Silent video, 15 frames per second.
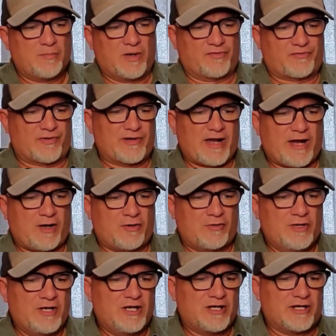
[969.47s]
But for
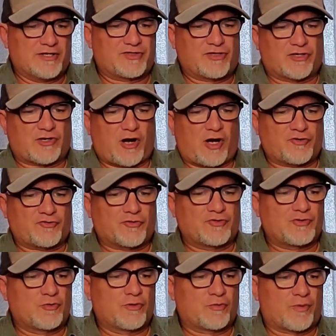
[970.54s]
now, is there a cartridge
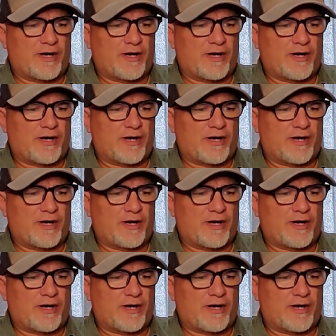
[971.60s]
you would